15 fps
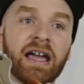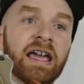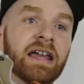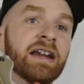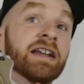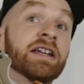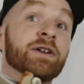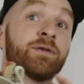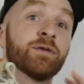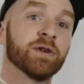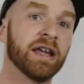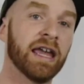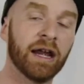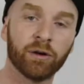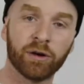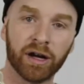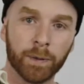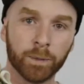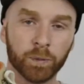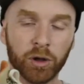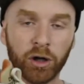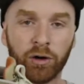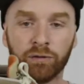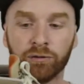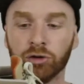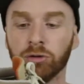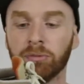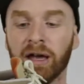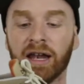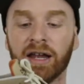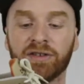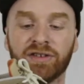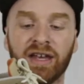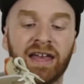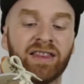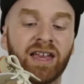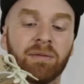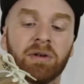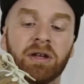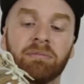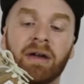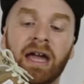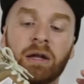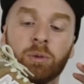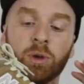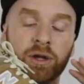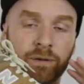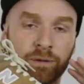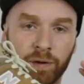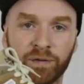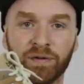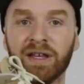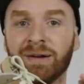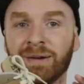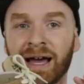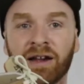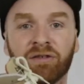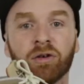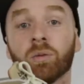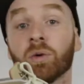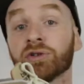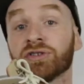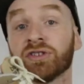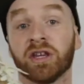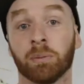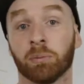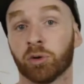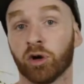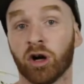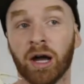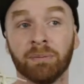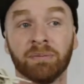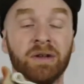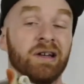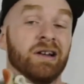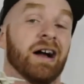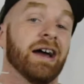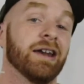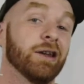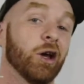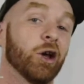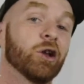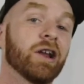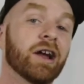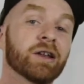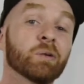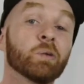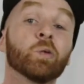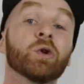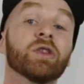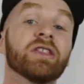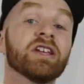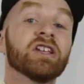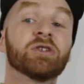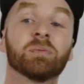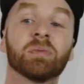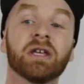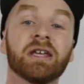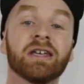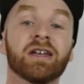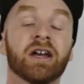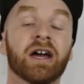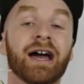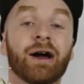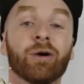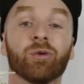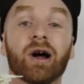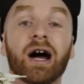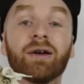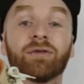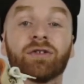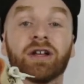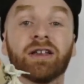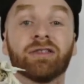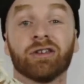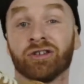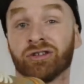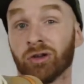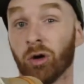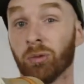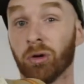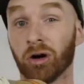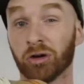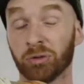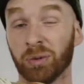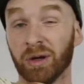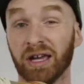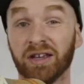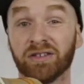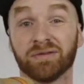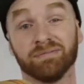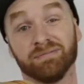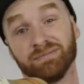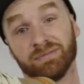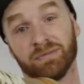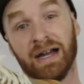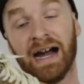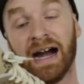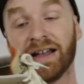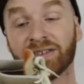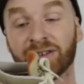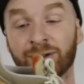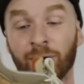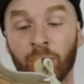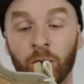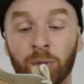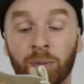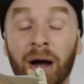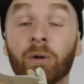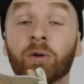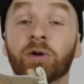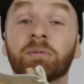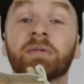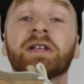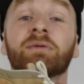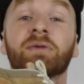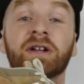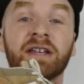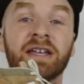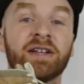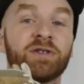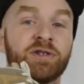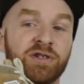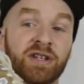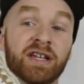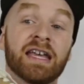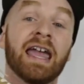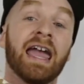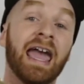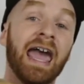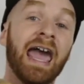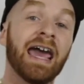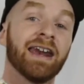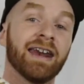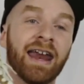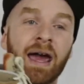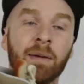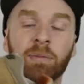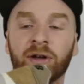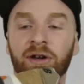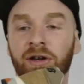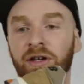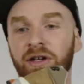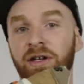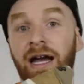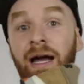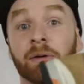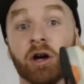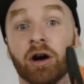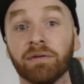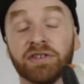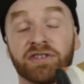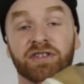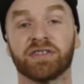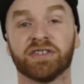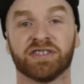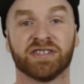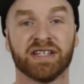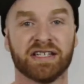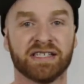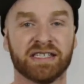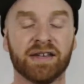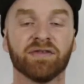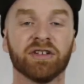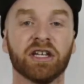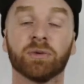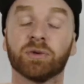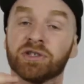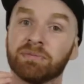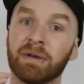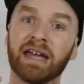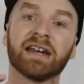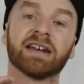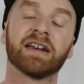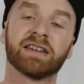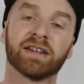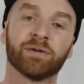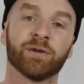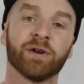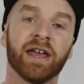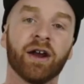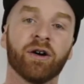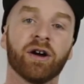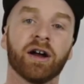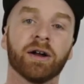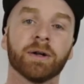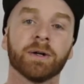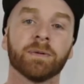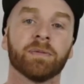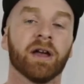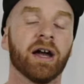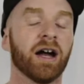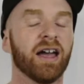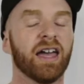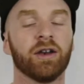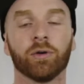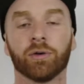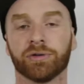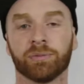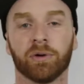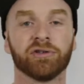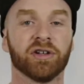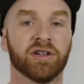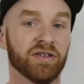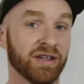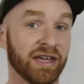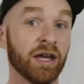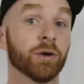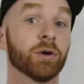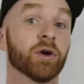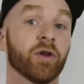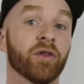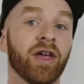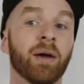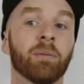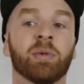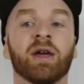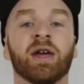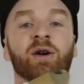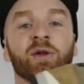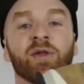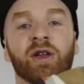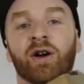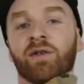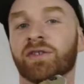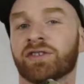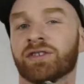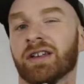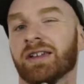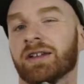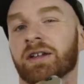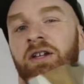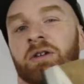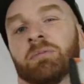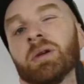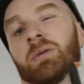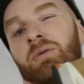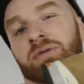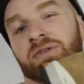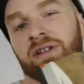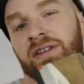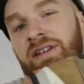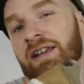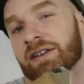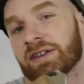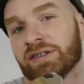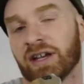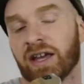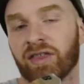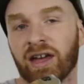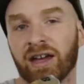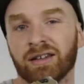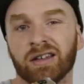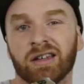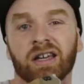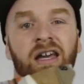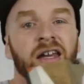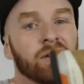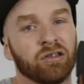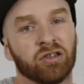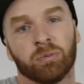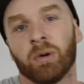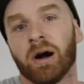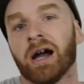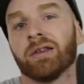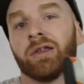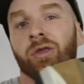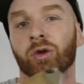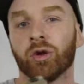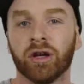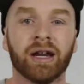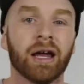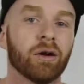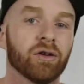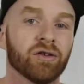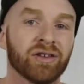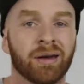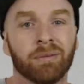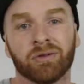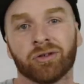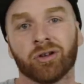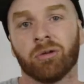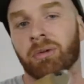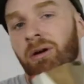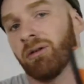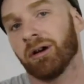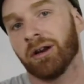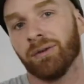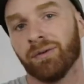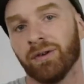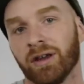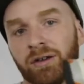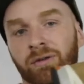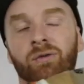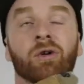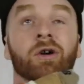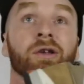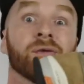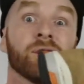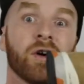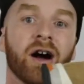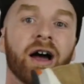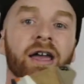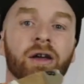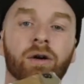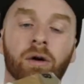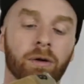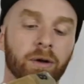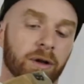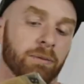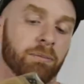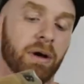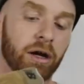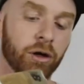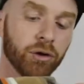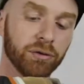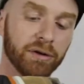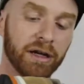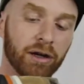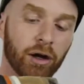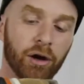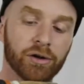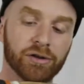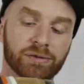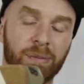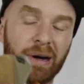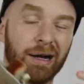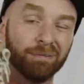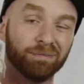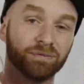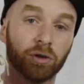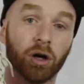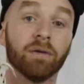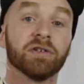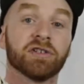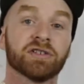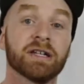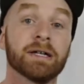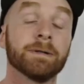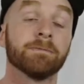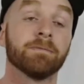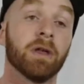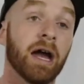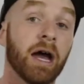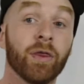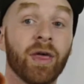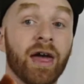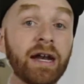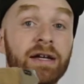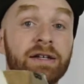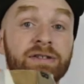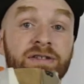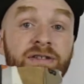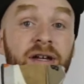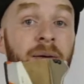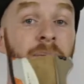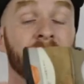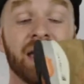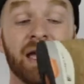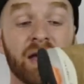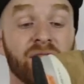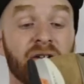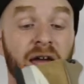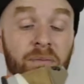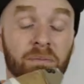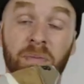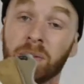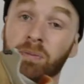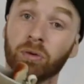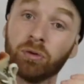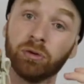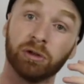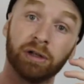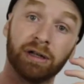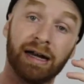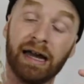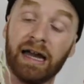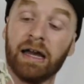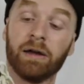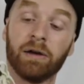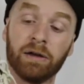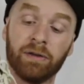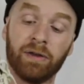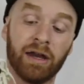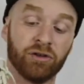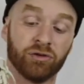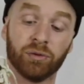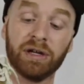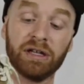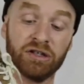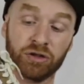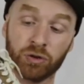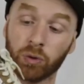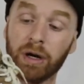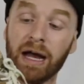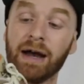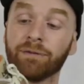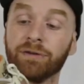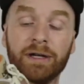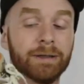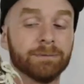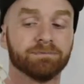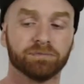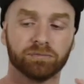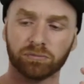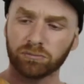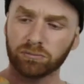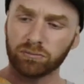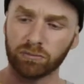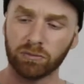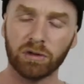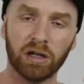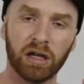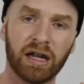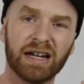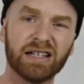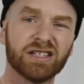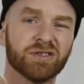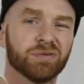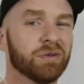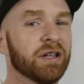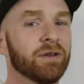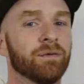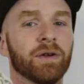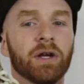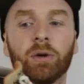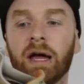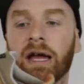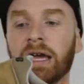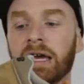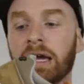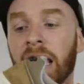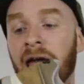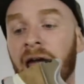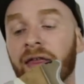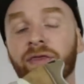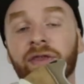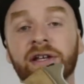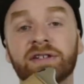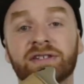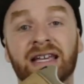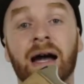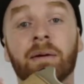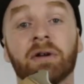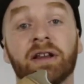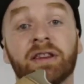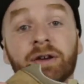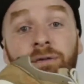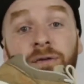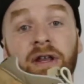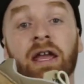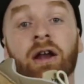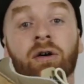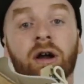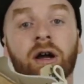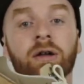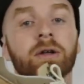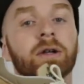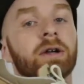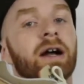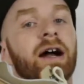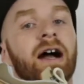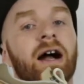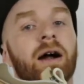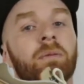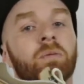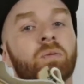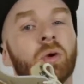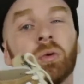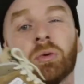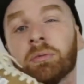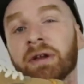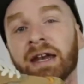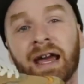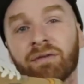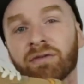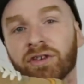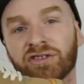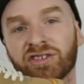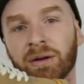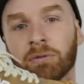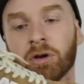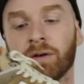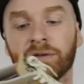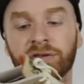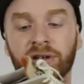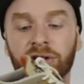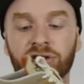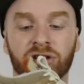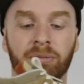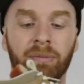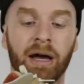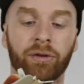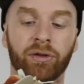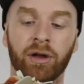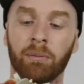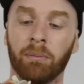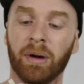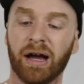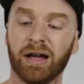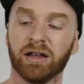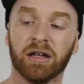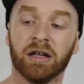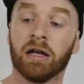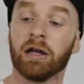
in a different era of New Balance, had they been made when the 1500 was in their prime, I don't know, like, would these be rivaling the Soulbox pairs? Hard to know, but would be really interesting had it happened. I mean, obviously the 670 was made in a different era, and Norse Projects killed it on that pair, and then obviously people would tend to say that it inspired the 1300 Salmon Soul by Ronnie Feig, but who really knows. But obviously that is a pair that people that is really sought after, and I just really feel like had these come in a different era, we would have been having the same conversation about them. But